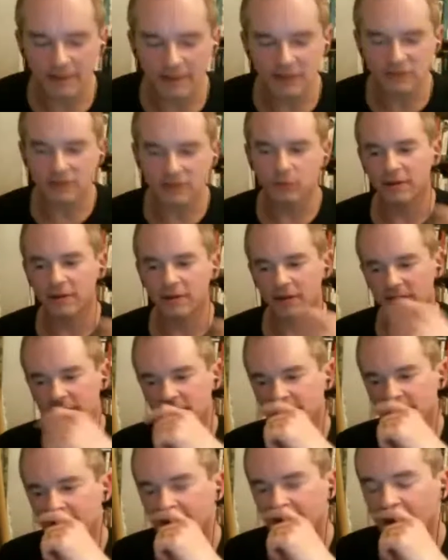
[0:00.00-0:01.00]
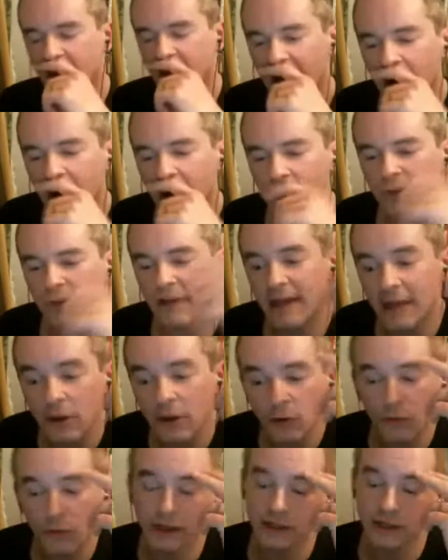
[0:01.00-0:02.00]
in one of the essays, like, how
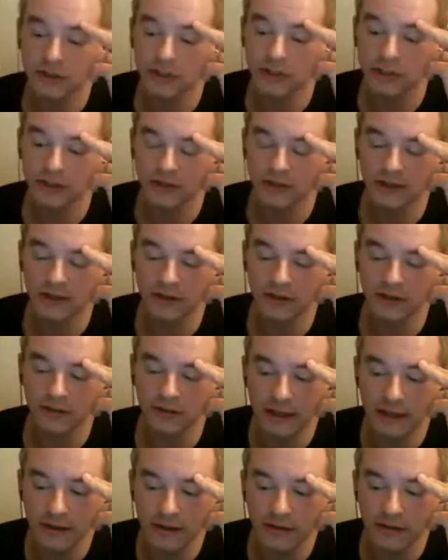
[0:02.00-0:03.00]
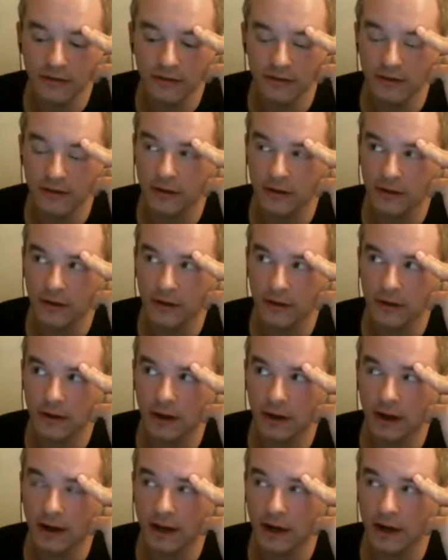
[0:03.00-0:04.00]
language is a
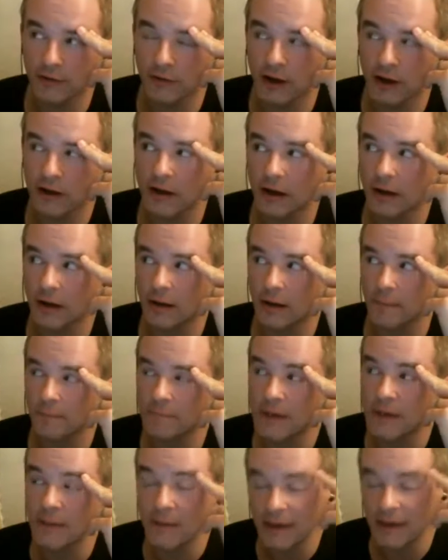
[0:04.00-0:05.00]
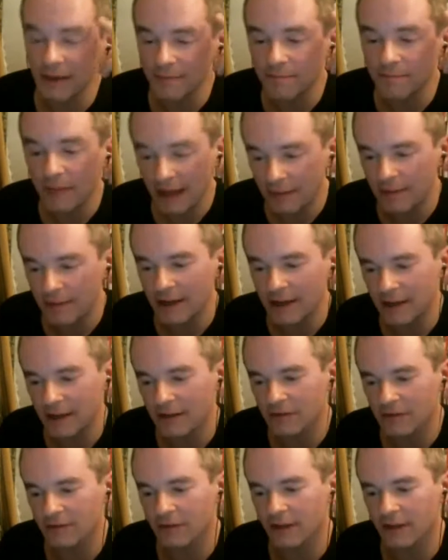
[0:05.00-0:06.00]
kind of a, maybe it
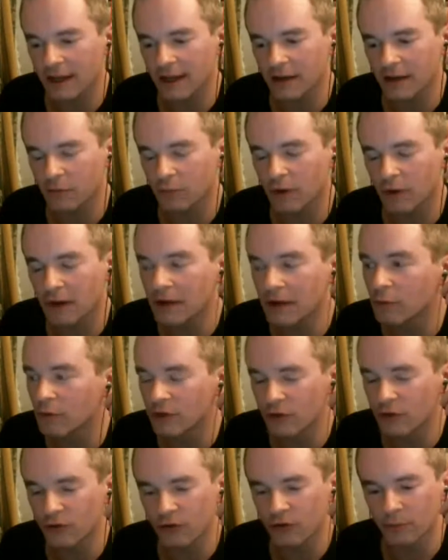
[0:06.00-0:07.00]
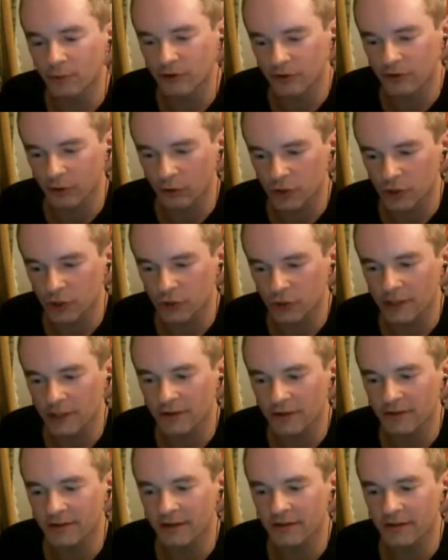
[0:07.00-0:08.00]
is, like, irreducibly social, in the
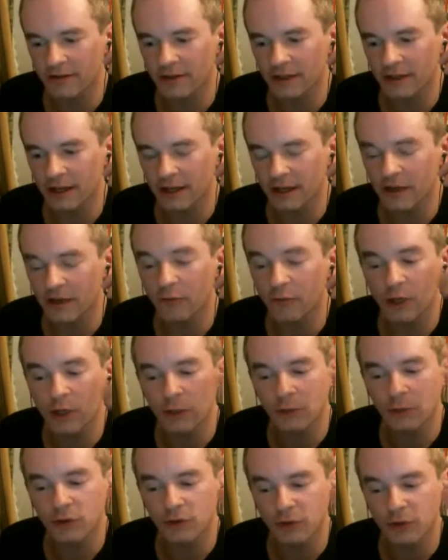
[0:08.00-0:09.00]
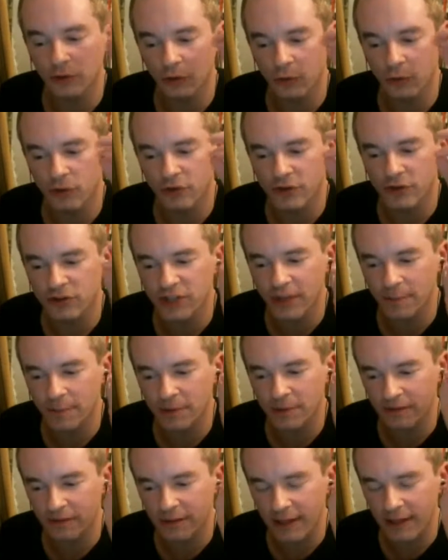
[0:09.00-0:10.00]
sense that, like, if we were to lose the
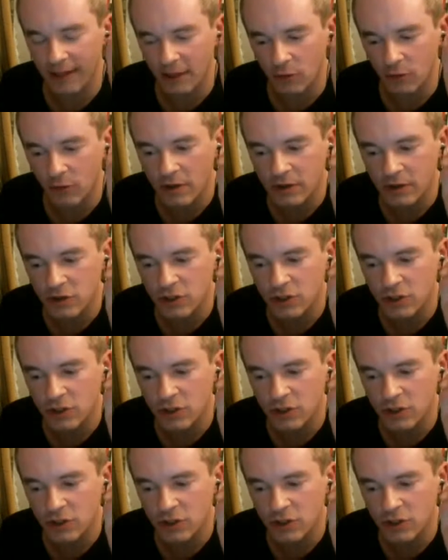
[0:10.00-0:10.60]
Japanese language,